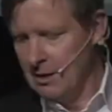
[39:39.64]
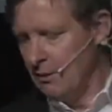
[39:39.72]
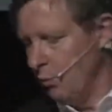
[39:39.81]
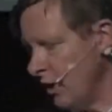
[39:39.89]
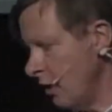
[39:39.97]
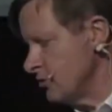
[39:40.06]

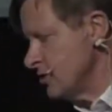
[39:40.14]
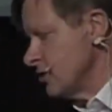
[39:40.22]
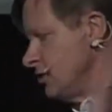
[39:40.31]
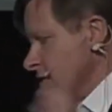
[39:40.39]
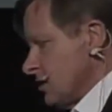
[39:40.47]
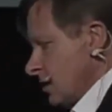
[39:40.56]
We don't just
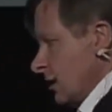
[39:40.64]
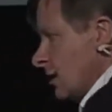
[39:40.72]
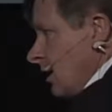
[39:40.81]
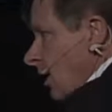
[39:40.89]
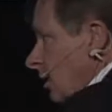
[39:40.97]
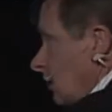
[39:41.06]
use it in
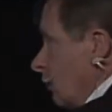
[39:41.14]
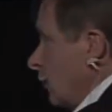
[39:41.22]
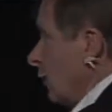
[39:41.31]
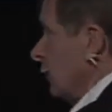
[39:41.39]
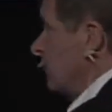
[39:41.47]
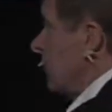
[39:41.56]
canola,
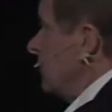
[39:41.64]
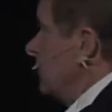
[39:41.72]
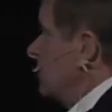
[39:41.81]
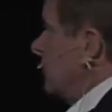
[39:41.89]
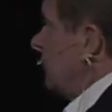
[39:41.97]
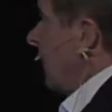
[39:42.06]
we also
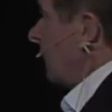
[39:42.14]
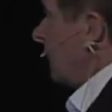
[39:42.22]
use it in other